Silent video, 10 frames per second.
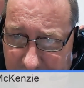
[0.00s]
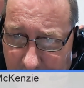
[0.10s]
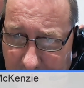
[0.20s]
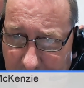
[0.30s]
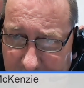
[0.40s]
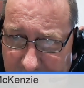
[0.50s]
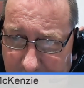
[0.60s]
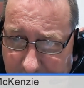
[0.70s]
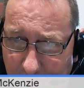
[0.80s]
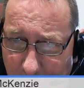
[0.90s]
looking as
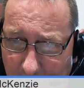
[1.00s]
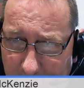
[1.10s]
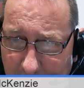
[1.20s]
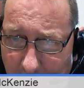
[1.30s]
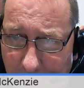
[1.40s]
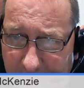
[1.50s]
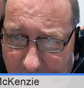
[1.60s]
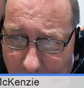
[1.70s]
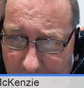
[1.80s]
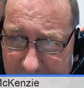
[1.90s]
if it won't be long
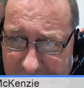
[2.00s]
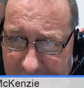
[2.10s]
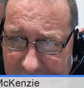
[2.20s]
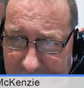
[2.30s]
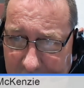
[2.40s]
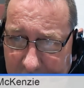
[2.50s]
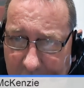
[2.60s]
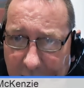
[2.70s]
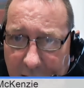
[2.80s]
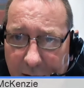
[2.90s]
before we see
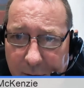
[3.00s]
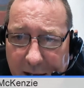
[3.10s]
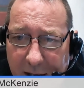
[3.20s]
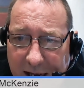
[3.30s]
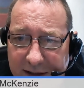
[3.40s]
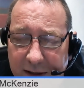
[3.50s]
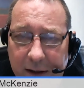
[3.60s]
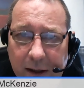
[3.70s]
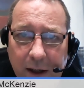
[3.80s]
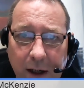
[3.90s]
that
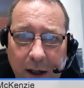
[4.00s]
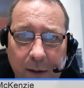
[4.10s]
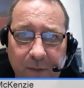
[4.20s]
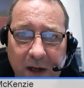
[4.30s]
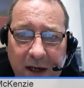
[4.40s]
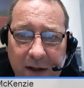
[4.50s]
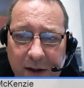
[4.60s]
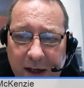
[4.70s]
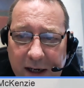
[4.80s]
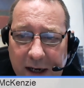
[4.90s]
in
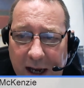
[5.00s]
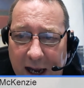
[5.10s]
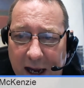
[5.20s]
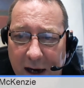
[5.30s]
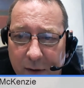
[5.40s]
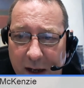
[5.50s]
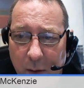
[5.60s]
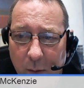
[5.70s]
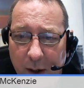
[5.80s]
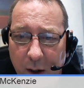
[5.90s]
the air, and that will
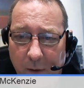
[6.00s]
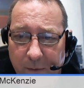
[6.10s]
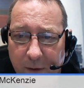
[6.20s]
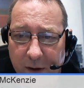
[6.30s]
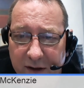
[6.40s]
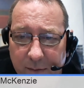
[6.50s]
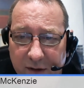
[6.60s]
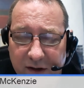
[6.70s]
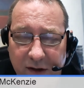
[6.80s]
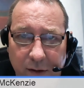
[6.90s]
be offering some
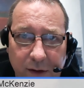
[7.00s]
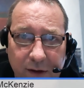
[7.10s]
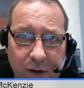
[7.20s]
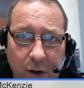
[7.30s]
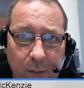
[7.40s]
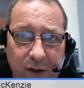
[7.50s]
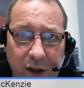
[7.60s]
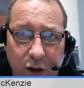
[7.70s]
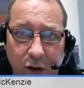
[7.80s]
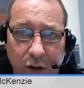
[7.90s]
serious
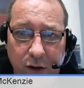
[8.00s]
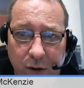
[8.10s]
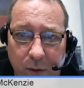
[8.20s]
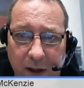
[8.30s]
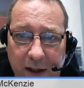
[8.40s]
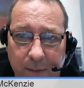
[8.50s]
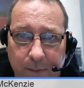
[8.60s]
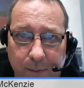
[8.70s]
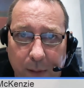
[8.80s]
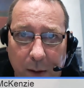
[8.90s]
competition to the
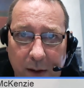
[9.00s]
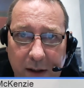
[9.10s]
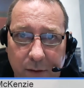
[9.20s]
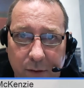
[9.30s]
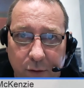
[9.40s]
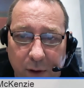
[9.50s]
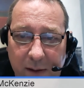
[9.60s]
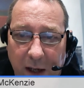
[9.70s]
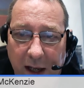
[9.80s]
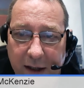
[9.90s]
Boeing
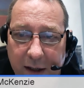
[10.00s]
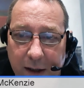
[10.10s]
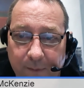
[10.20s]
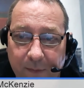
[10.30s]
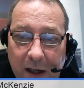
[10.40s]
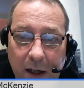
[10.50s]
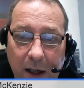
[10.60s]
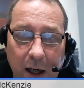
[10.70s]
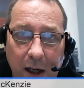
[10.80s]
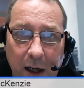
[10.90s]
Dreamliner.
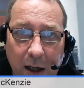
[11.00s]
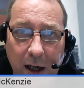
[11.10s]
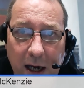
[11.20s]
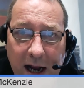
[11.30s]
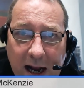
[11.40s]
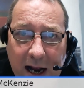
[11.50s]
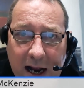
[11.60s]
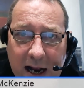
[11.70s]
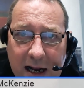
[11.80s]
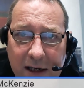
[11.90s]

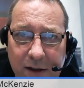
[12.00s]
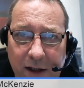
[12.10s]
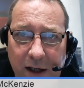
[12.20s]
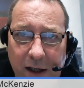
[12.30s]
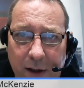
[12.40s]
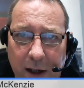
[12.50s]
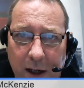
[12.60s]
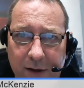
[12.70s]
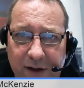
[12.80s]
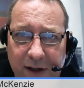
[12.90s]
And the
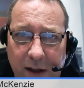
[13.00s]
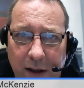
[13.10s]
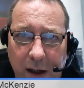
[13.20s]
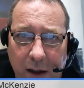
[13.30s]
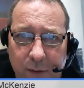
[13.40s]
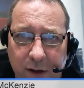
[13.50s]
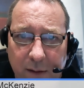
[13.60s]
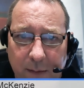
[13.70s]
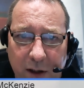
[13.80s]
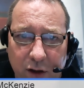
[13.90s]
last thing I was going to
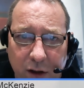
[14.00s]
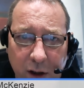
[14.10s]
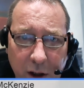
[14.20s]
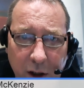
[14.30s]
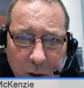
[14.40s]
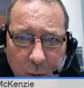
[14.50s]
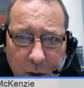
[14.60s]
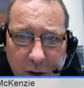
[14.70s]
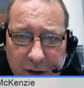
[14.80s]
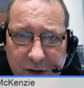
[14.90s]
mention
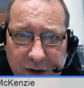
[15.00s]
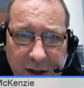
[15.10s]
was,